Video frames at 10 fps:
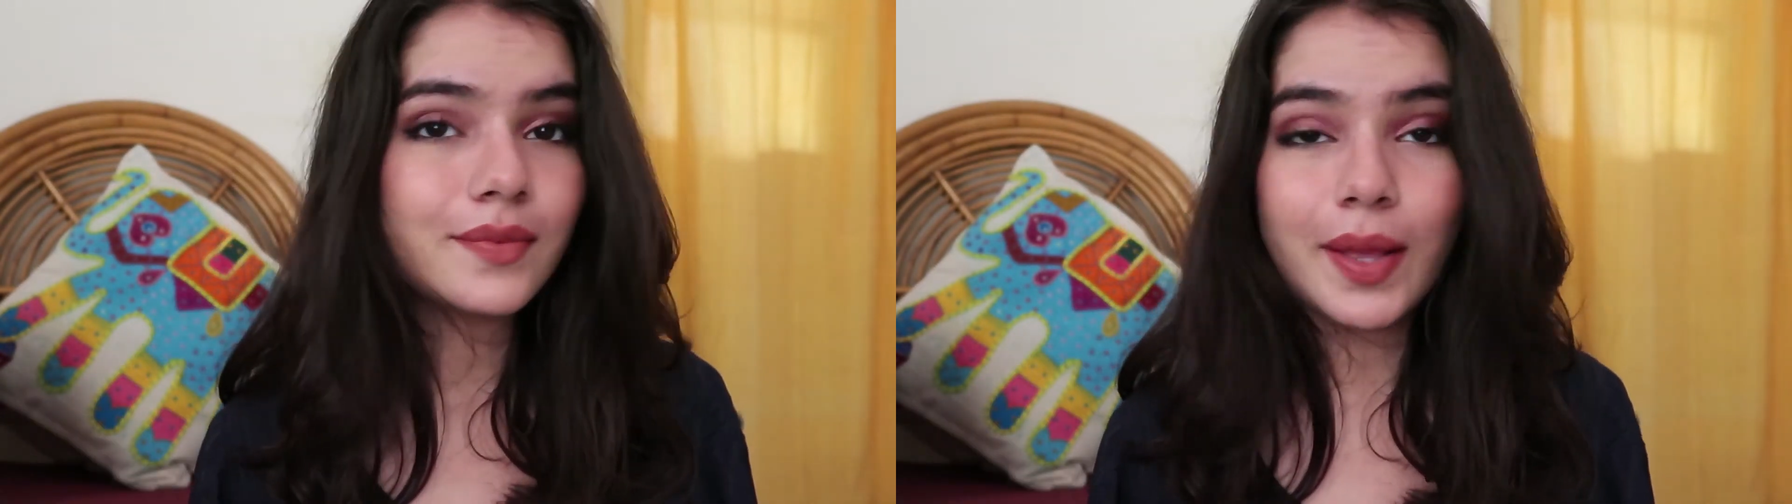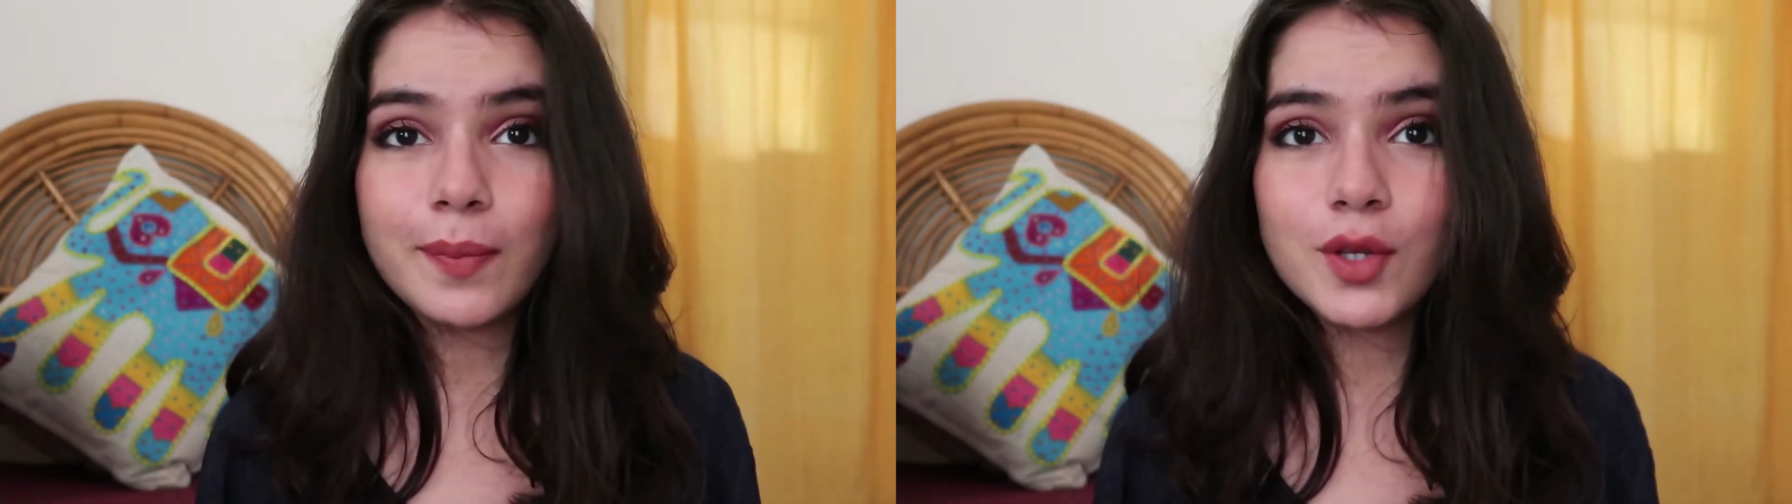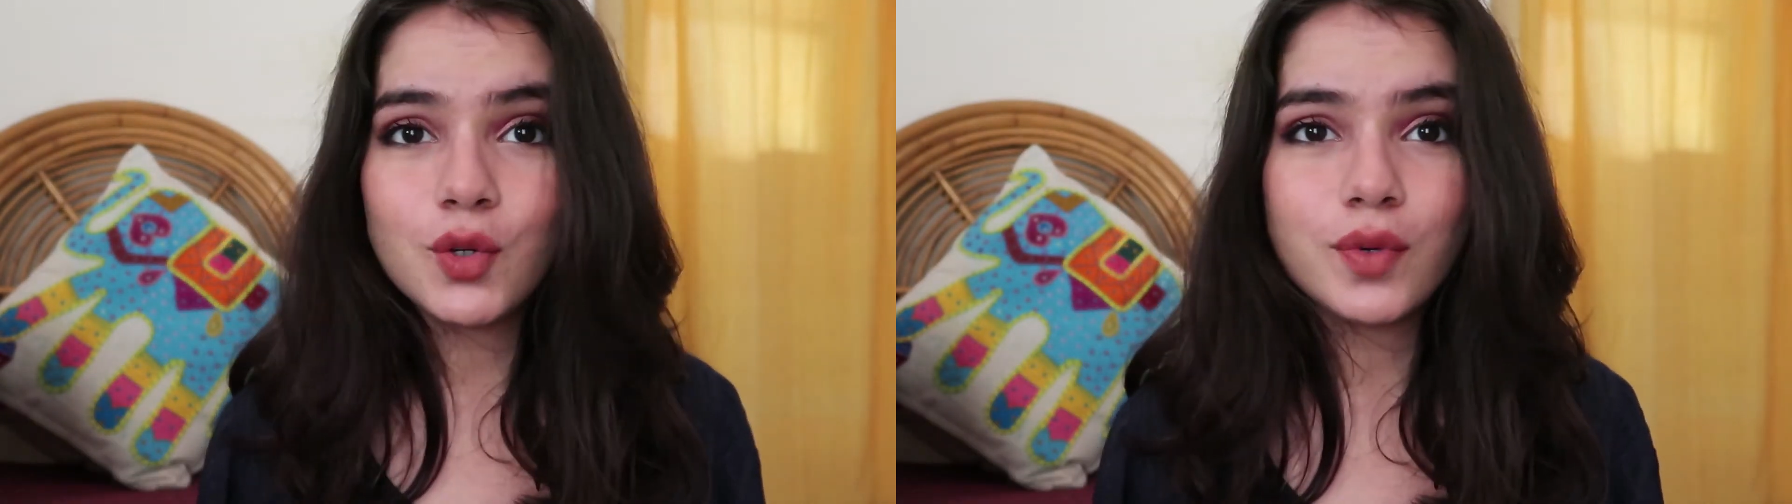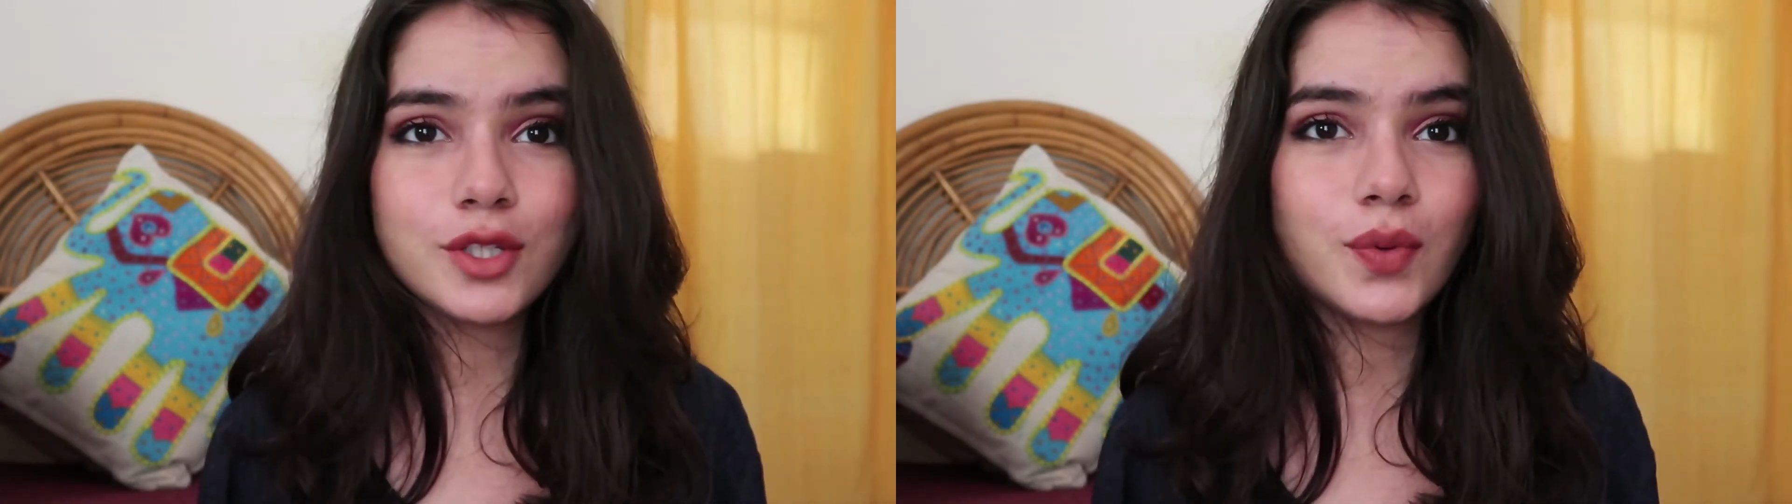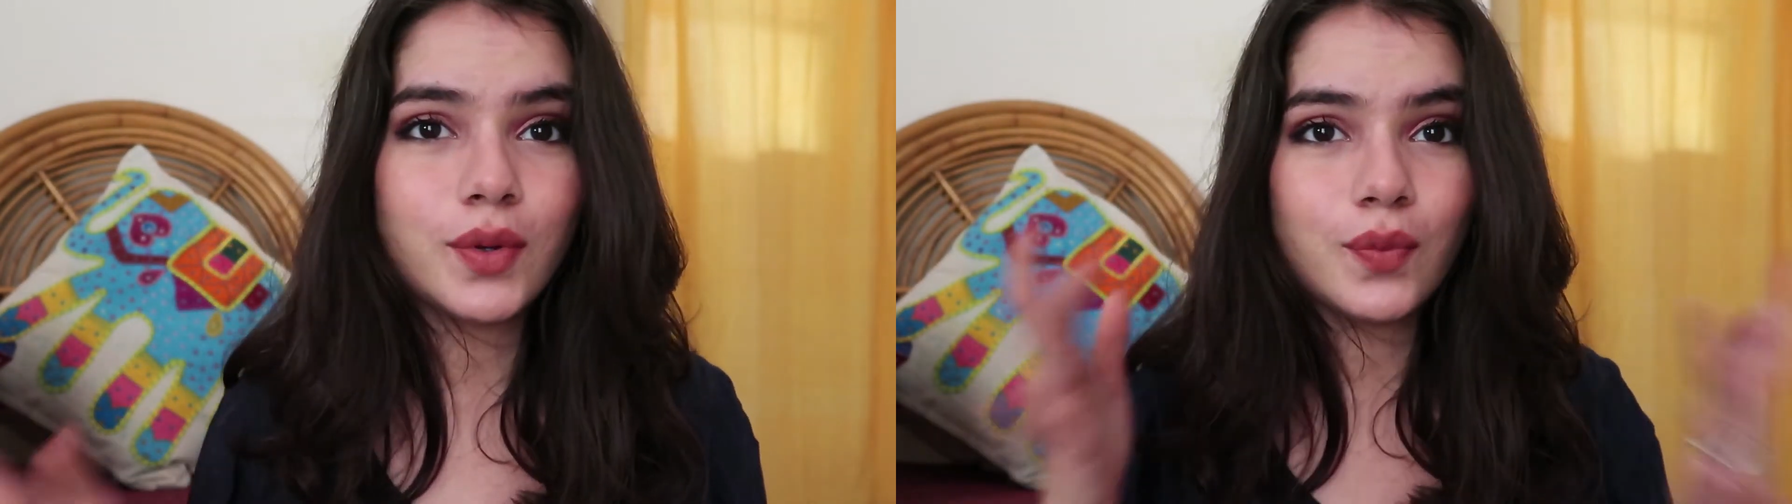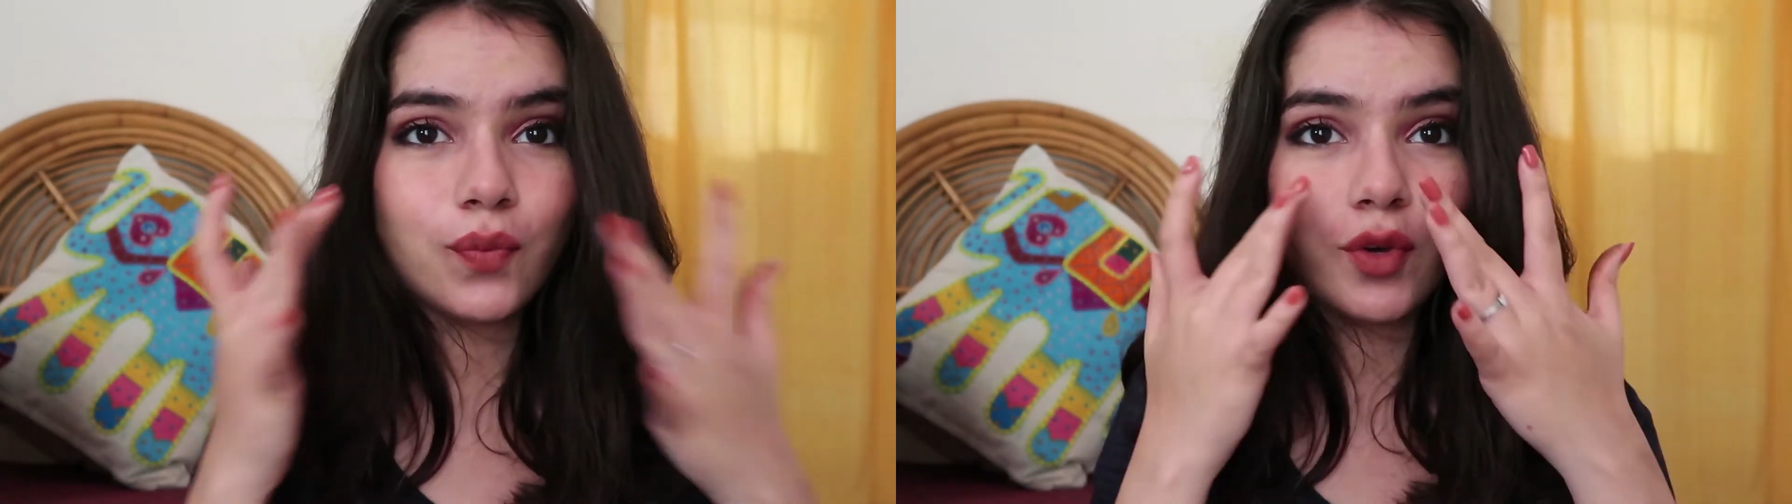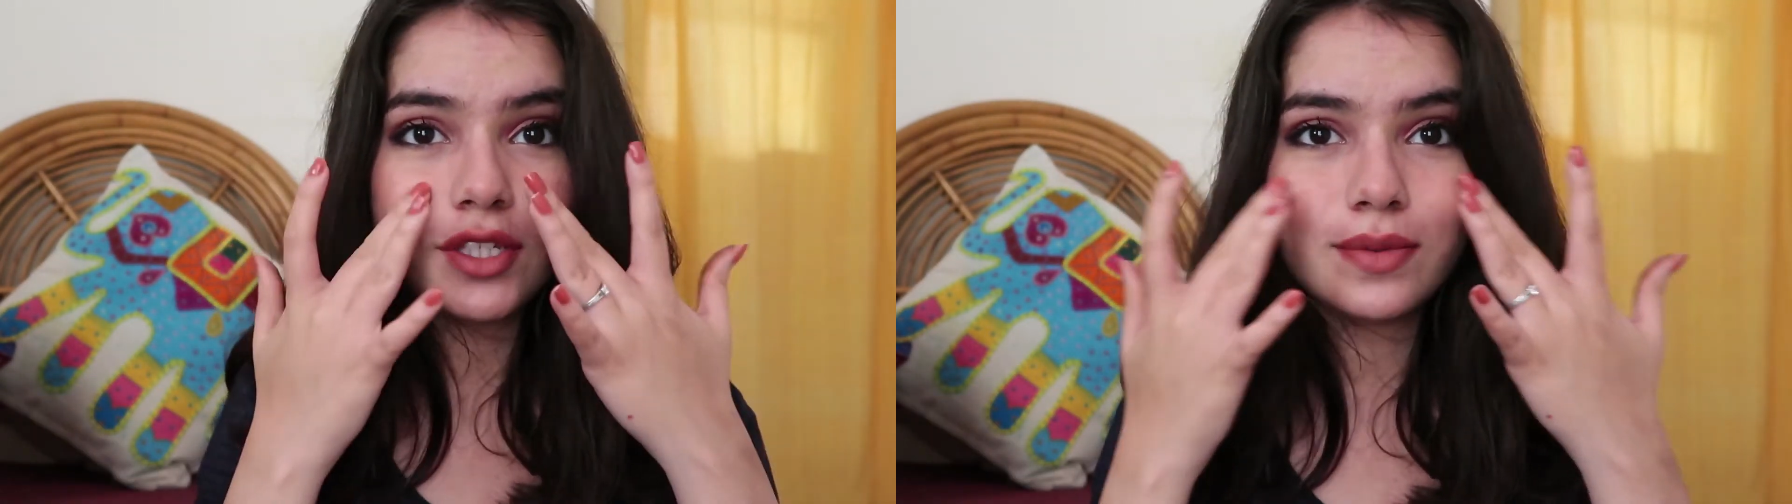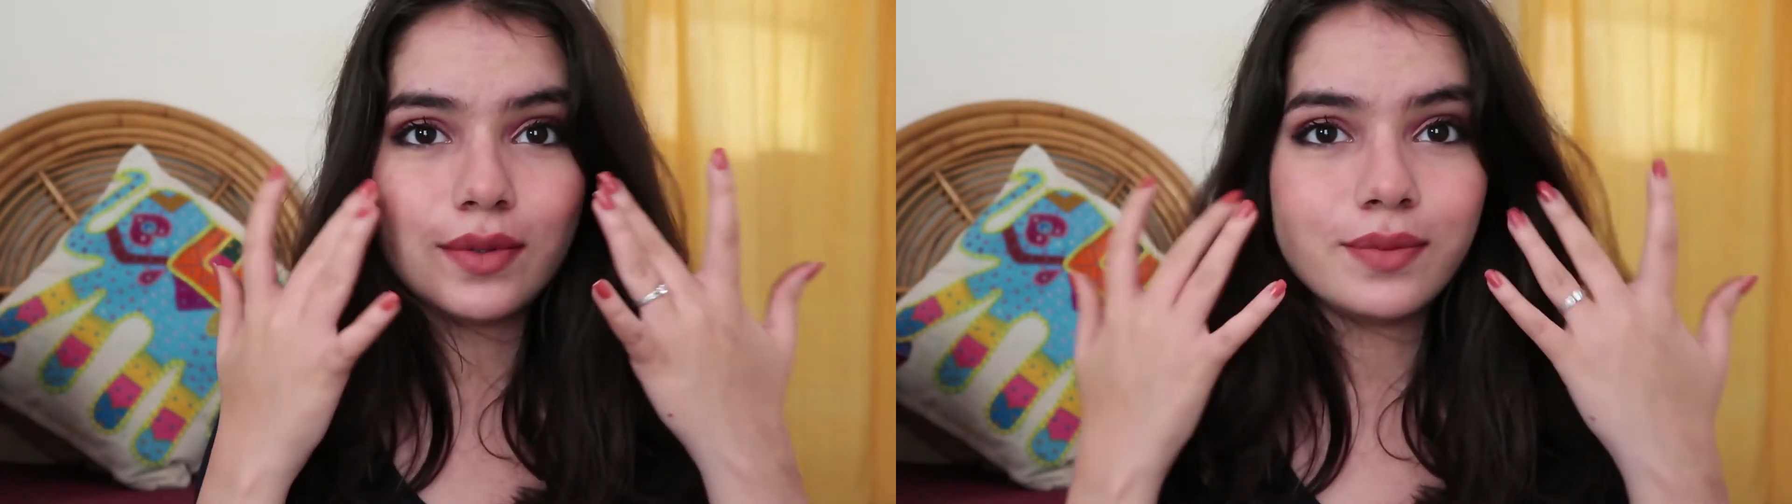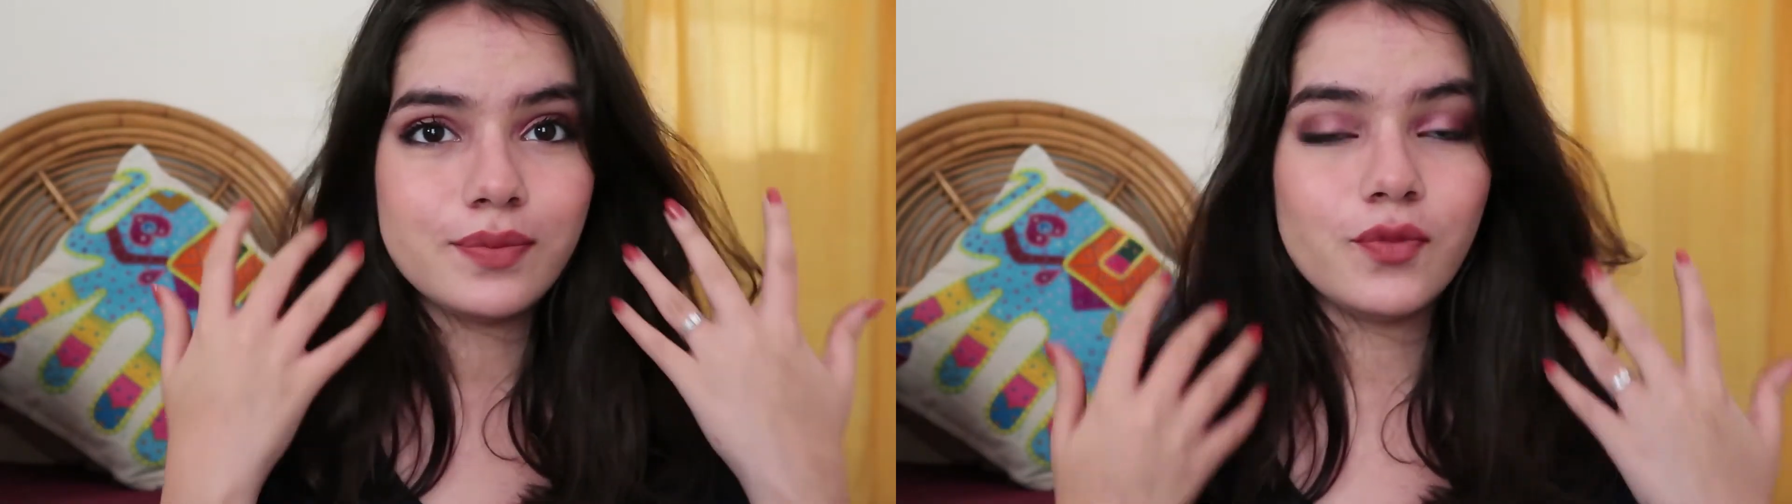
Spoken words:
Let me know which one was